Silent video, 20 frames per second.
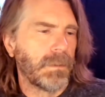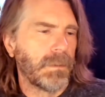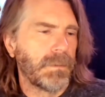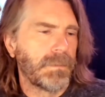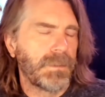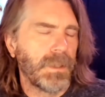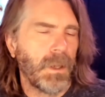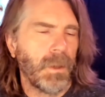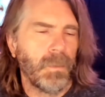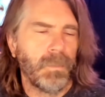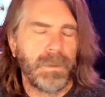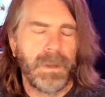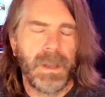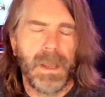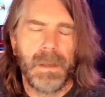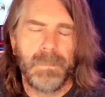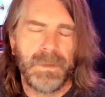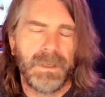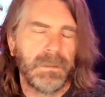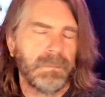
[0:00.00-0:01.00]
So, yeah,
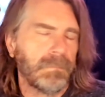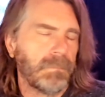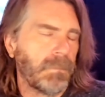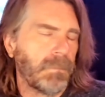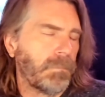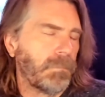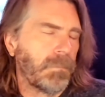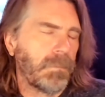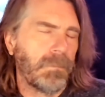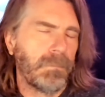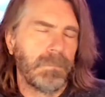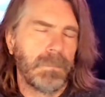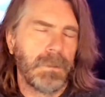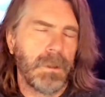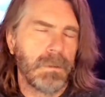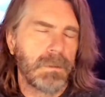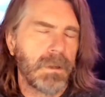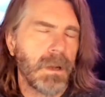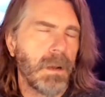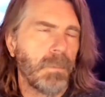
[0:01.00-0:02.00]
I mean,
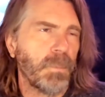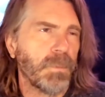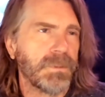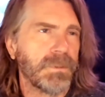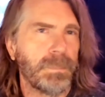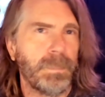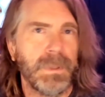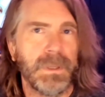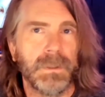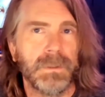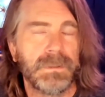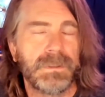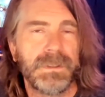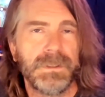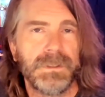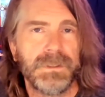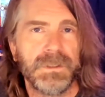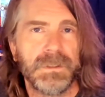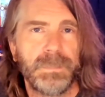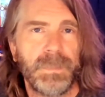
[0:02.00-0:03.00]
Lol Comp was built to
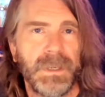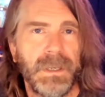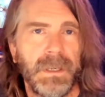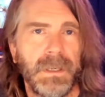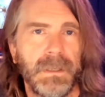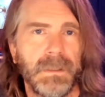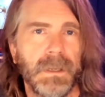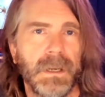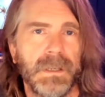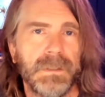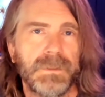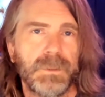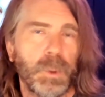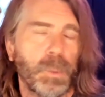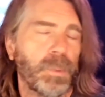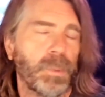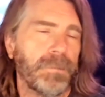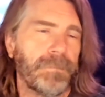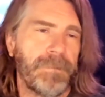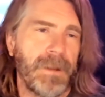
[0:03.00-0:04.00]
just be a
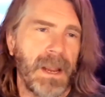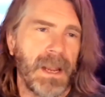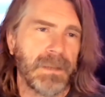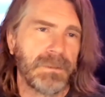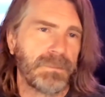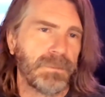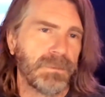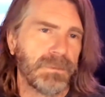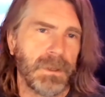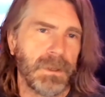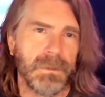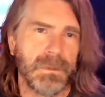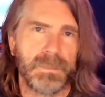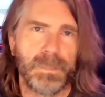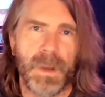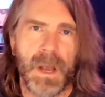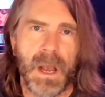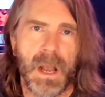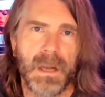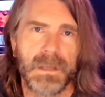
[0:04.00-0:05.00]
super fast results
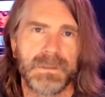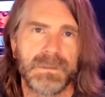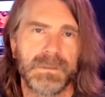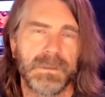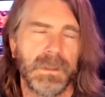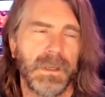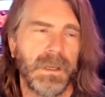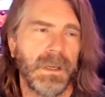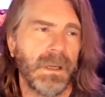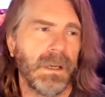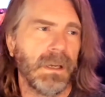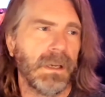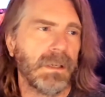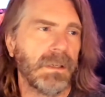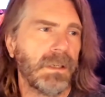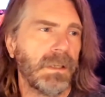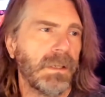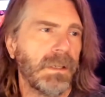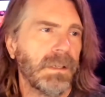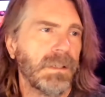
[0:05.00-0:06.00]
box.
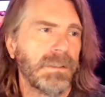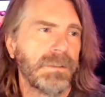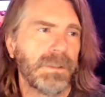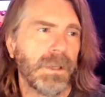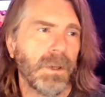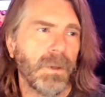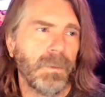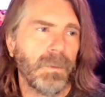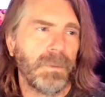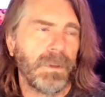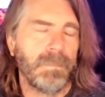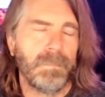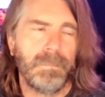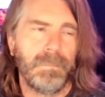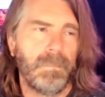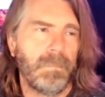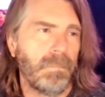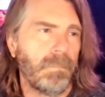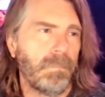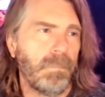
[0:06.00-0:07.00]
So
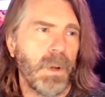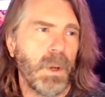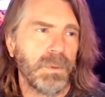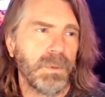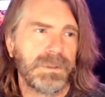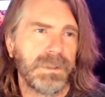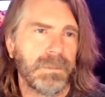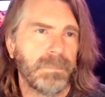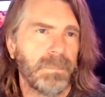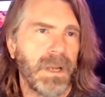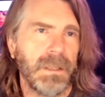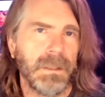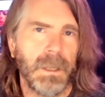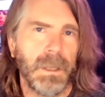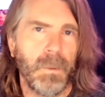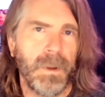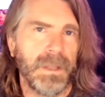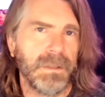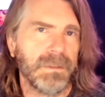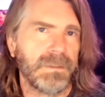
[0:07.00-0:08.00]
most of my
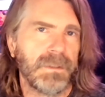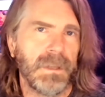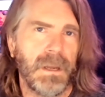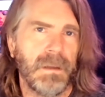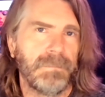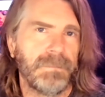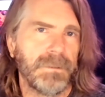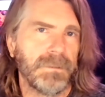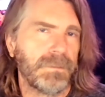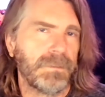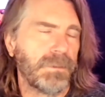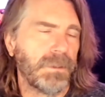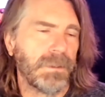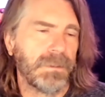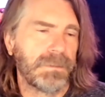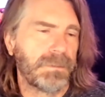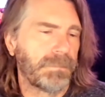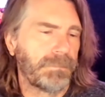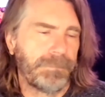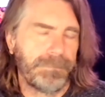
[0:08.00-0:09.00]
low-end stuff is
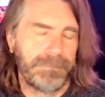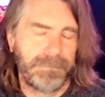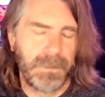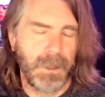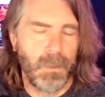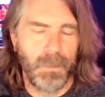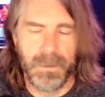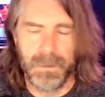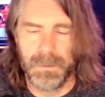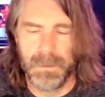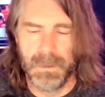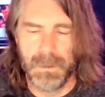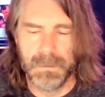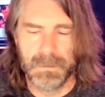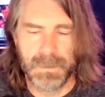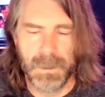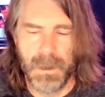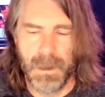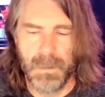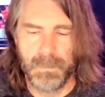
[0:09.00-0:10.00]
just go into Lol
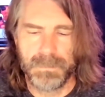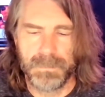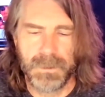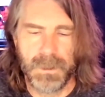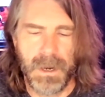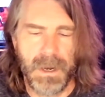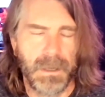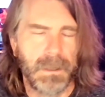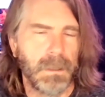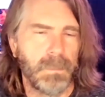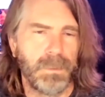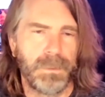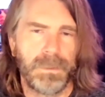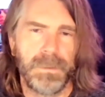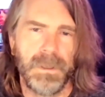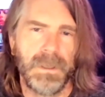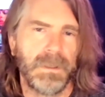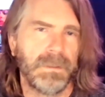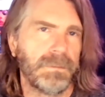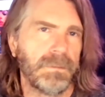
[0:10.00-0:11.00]
Comp, try a couple
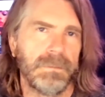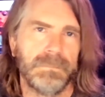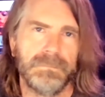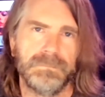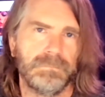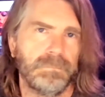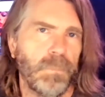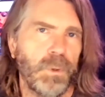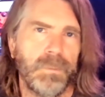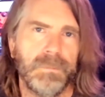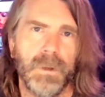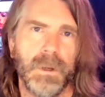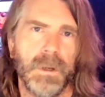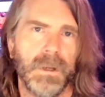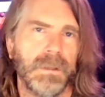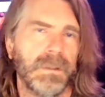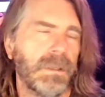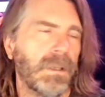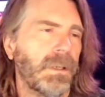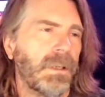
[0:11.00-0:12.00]
things, and move
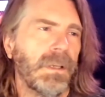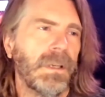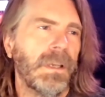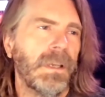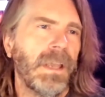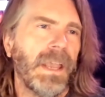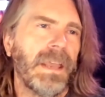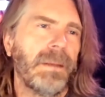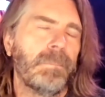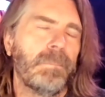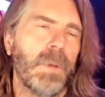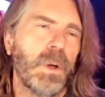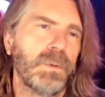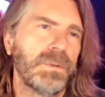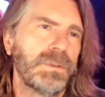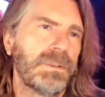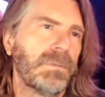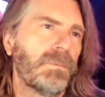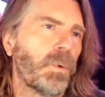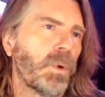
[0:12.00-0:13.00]
on. And
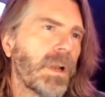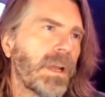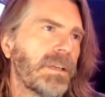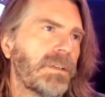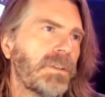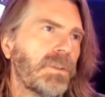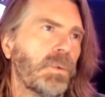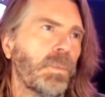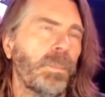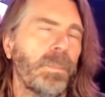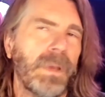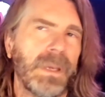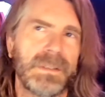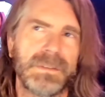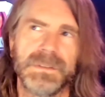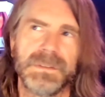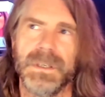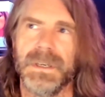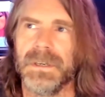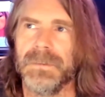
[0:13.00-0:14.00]
most of what I do
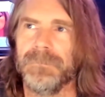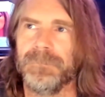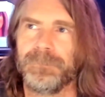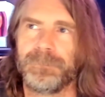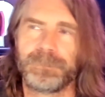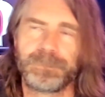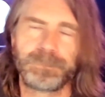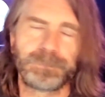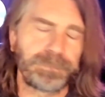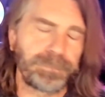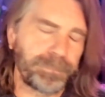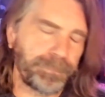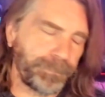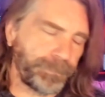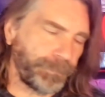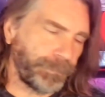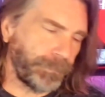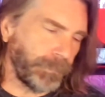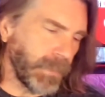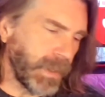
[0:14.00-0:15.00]
mixing
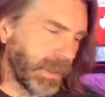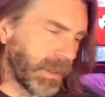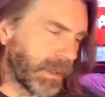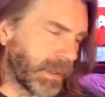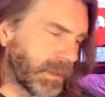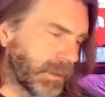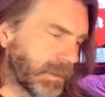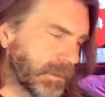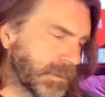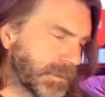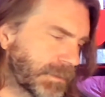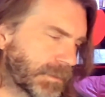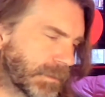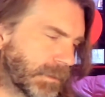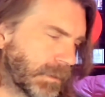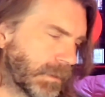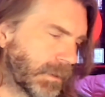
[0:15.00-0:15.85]
is